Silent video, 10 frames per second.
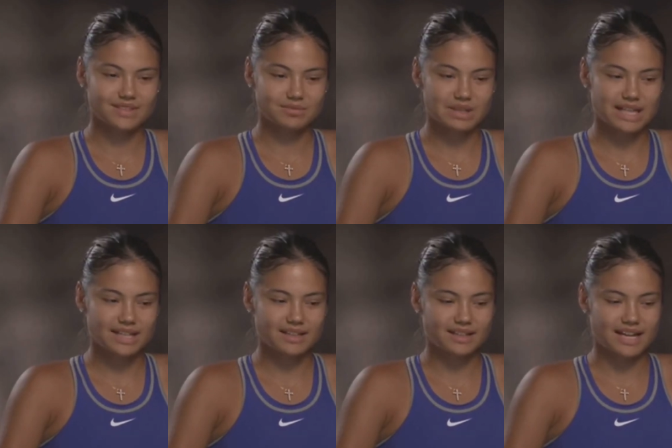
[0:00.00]

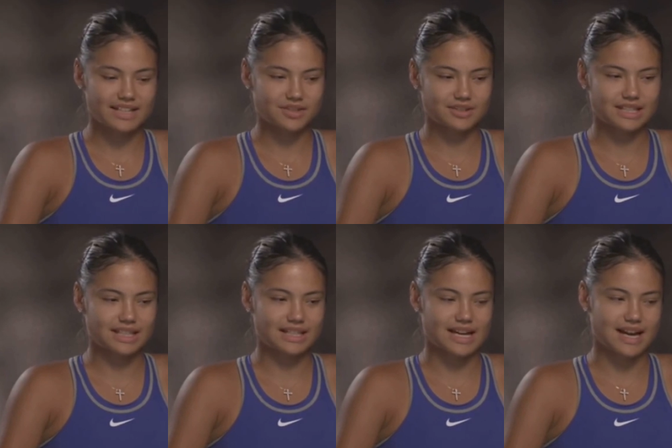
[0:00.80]
Well, I don't think
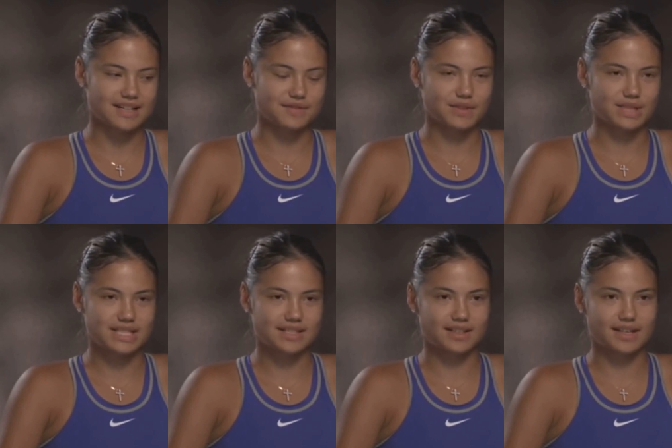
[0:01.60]
it has fully
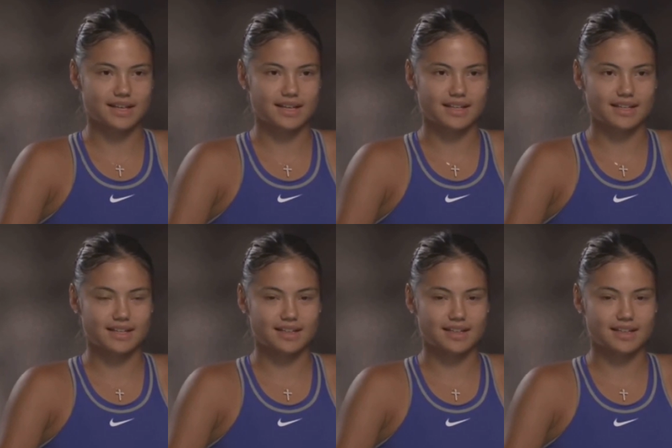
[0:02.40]
sunk in,